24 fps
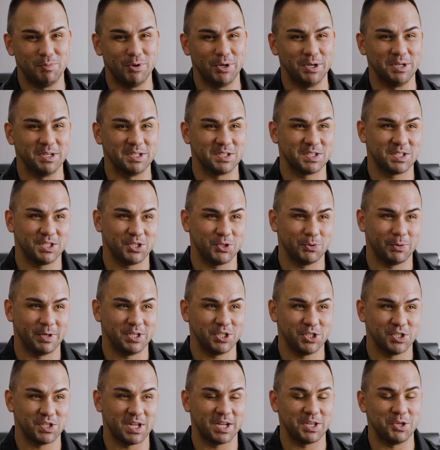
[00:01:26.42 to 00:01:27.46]
put into
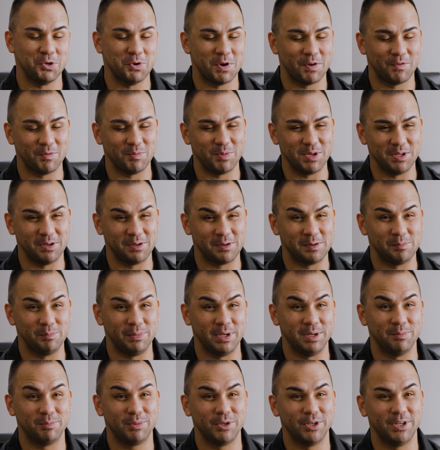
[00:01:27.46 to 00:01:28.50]
situations that you haven't been
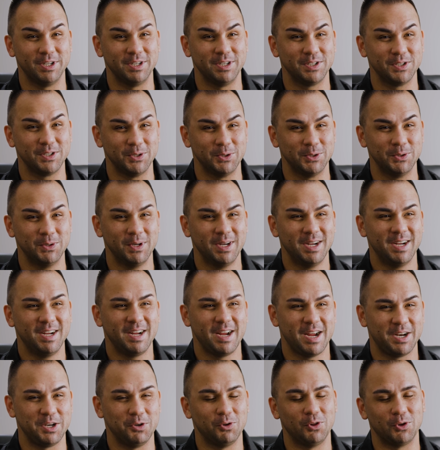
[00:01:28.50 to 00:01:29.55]
been put into,
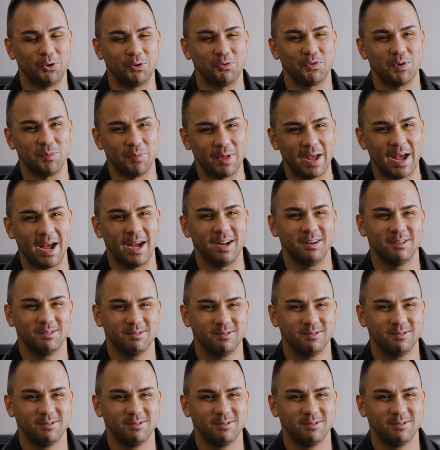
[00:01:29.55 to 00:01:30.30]
and you'll learn from that.